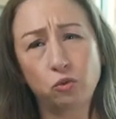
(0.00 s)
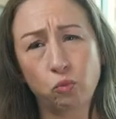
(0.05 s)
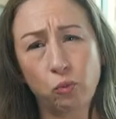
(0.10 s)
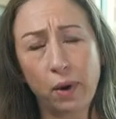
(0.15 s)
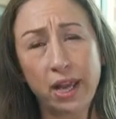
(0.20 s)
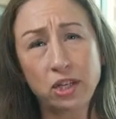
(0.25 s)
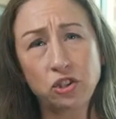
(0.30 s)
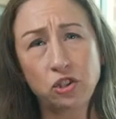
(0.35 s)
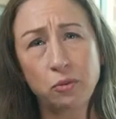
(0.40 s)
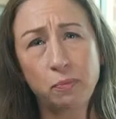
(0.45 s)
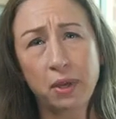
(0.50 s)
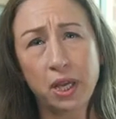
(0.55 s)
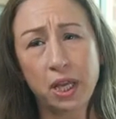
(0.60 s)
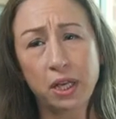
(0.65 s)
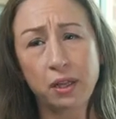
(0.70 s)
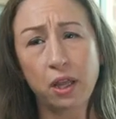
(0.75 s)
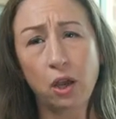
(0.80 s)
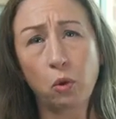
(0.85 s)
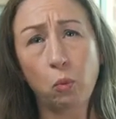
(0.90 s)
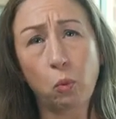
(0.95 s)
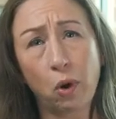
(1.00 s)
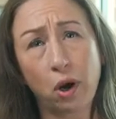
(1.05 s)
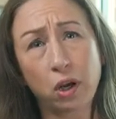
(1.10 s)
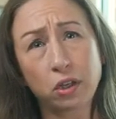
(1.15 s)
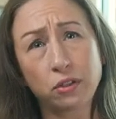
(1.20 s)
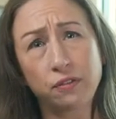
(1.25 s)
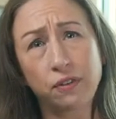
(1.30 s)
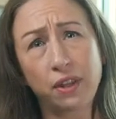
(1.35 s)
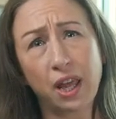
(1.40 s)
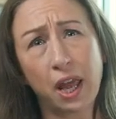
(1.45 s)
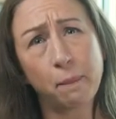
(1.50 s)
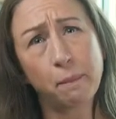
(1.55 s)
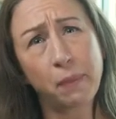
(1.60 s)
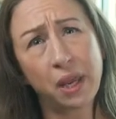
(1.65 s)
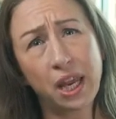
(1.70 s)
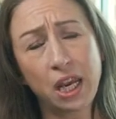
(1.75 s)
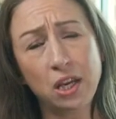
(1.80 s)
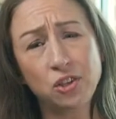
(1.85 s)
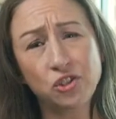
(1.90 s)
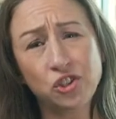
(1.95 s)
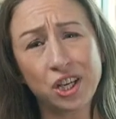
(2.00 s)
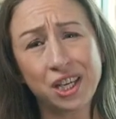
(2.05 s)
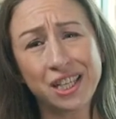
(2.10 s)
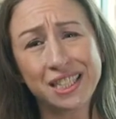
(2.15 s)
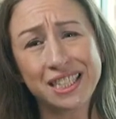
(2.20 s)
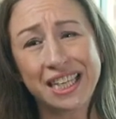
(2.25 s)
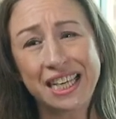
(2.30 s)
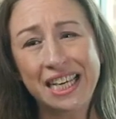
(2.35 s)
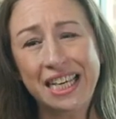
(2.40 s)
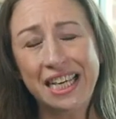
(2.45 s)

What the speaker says: regimen that works for that patient,